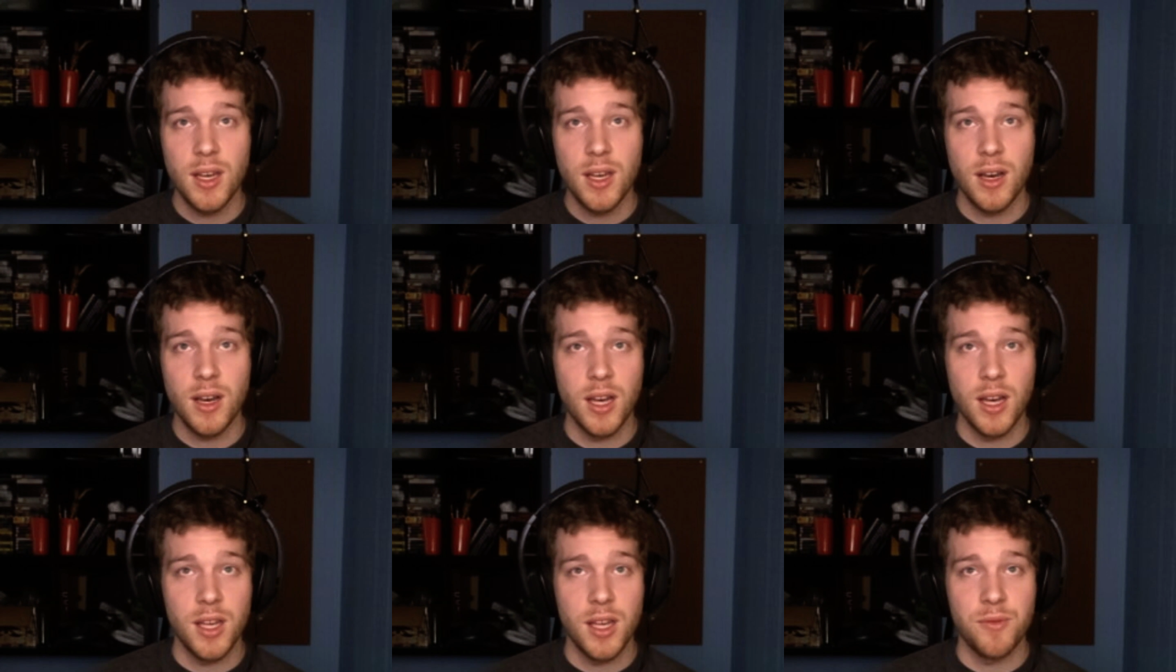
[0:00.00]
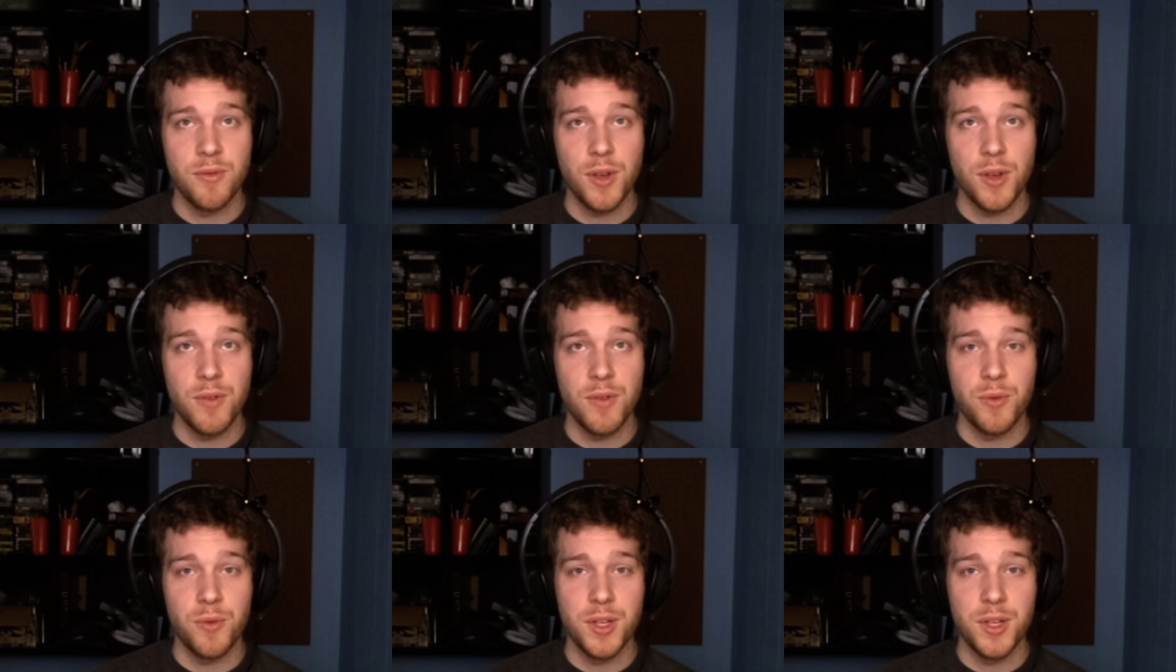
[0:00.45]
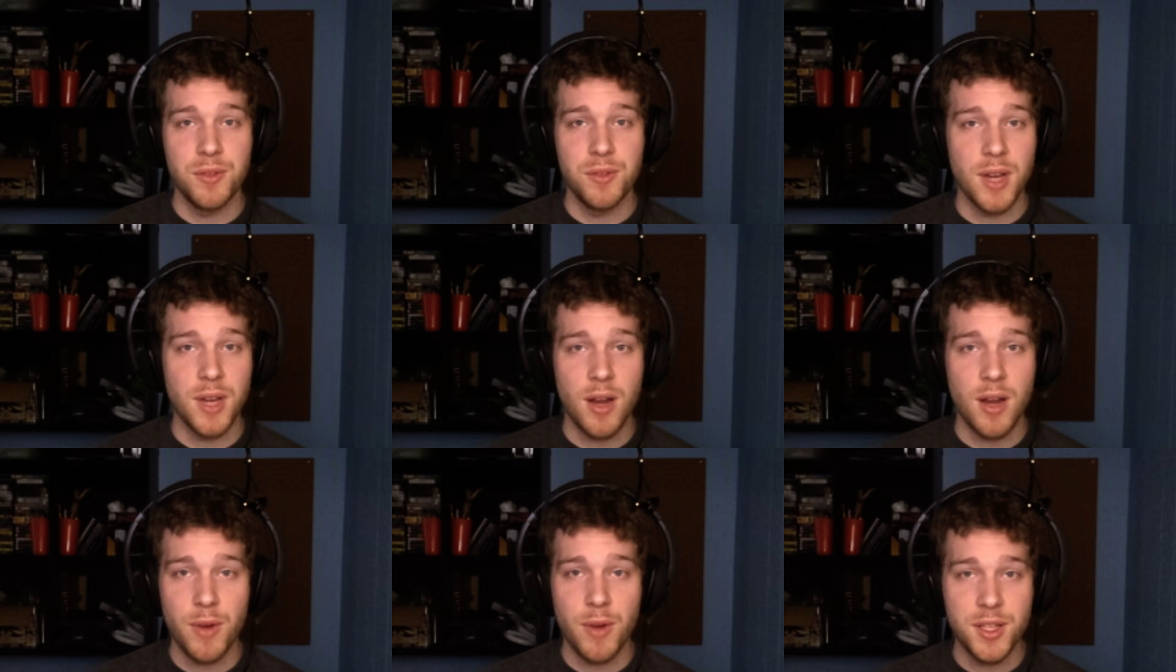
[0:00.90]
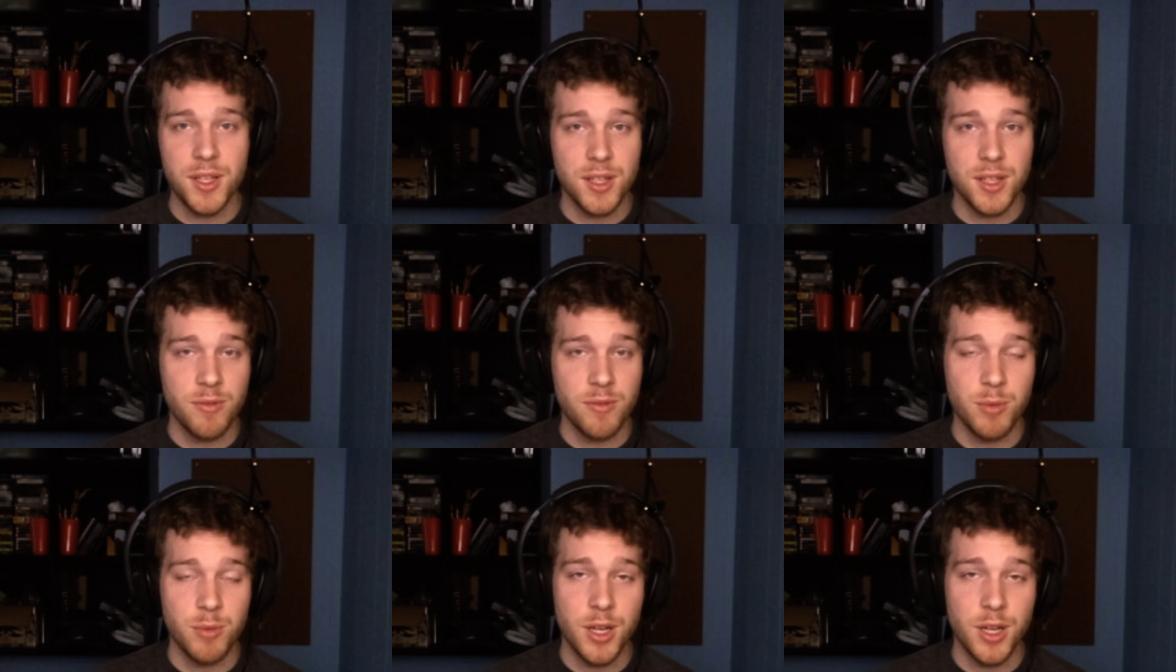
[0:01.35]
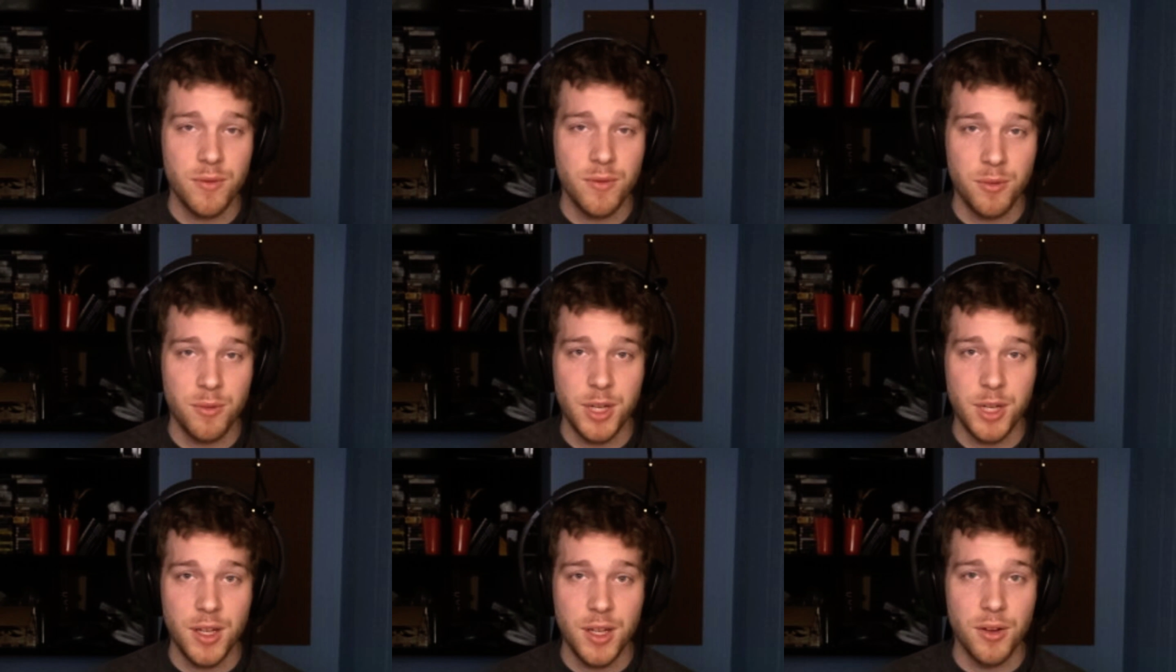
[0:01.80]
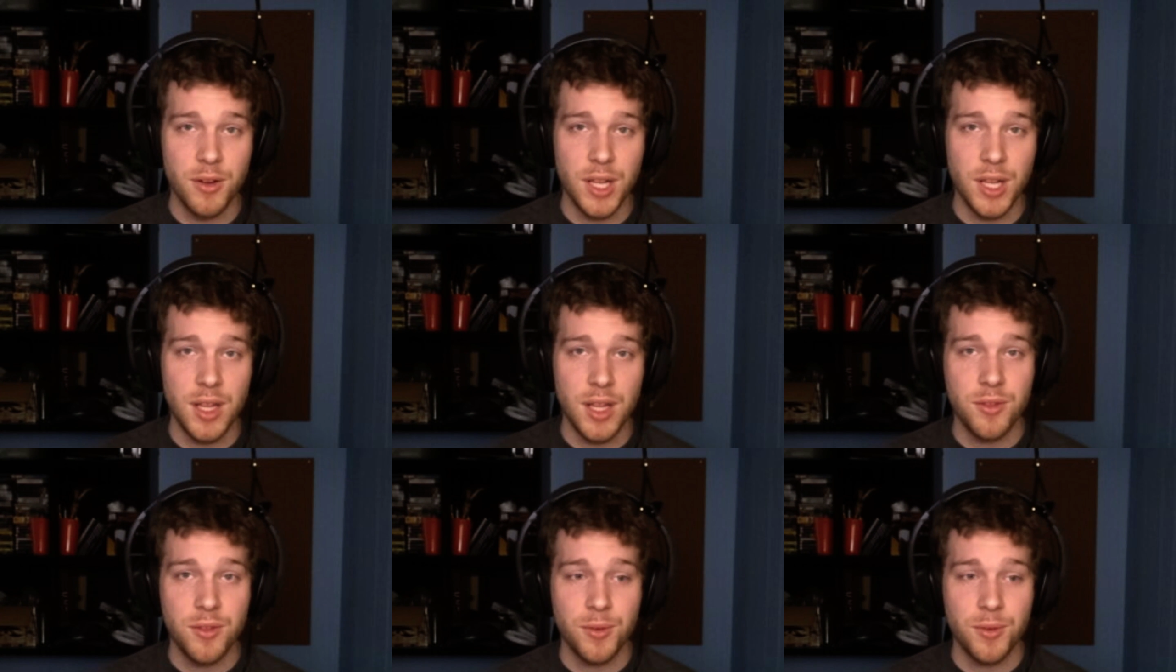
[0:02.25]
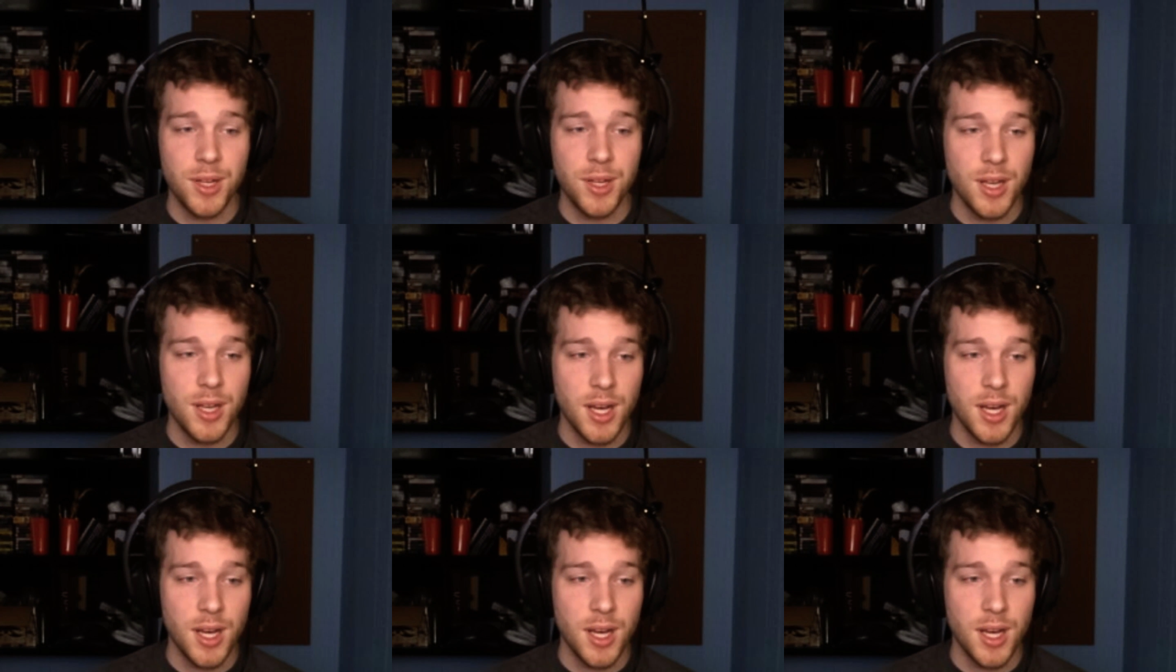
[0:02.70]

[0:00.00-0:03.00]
If we do not raise enough money for me to go to E3,